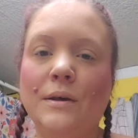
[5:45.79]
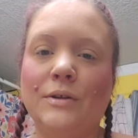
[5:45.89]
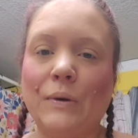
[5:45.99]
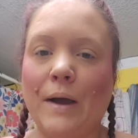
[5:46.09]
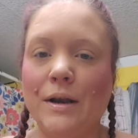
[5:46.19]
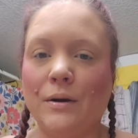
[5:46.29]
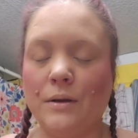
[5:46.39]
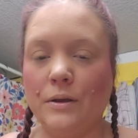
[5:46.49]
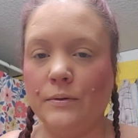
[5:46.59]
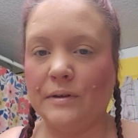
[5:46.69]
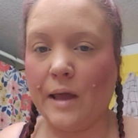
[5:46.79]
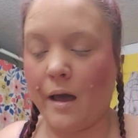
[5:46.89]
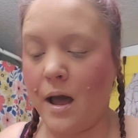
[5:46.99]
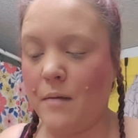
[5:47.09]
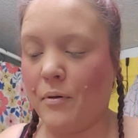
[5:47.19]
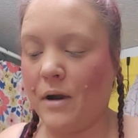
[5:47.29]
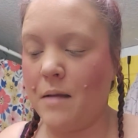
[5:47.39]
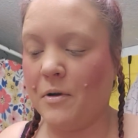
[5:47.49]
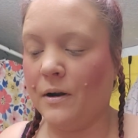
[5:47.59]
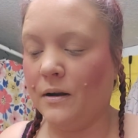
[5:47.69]
So I don't use like eye
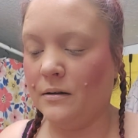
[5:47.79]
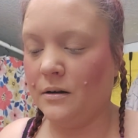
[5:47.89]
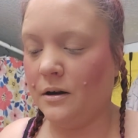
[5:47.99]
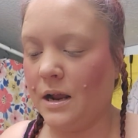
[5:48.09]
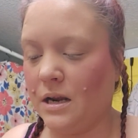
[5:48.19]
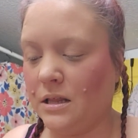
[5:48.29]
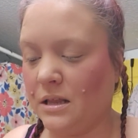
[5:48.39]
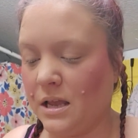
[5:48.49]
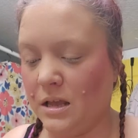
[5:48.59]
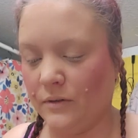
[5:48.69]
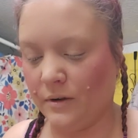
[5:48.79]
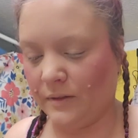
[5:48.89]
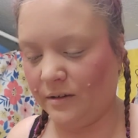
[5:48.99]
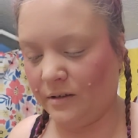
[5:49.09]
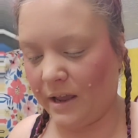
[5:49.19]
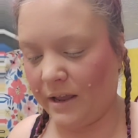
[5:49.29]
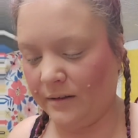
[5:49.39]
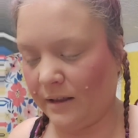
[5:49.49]
primer or anything either these days.